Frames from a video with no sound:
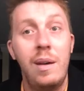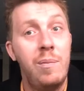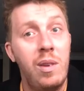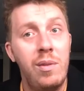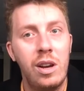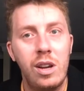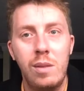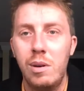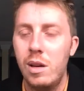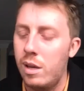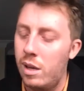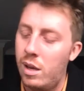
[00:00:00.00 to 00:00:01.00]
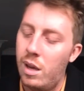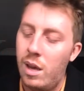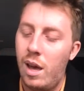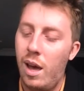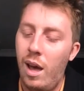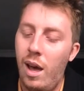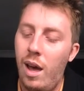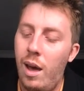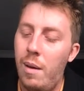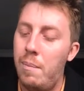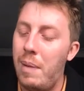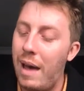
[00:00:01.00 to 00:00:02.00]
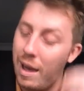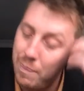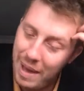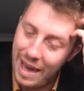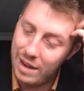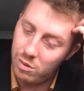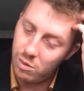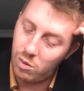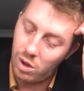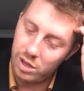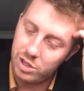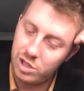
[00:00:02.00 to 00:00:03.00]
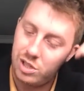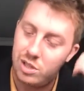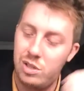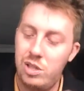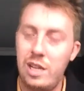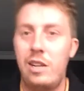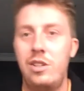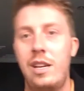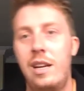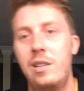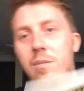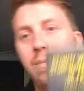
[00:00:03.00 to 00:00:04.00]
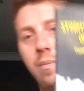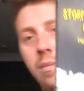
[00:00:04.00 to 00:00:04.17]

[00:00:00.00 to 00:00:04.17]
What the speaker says: but a very good book, by Pat Walsh. Check out you guys.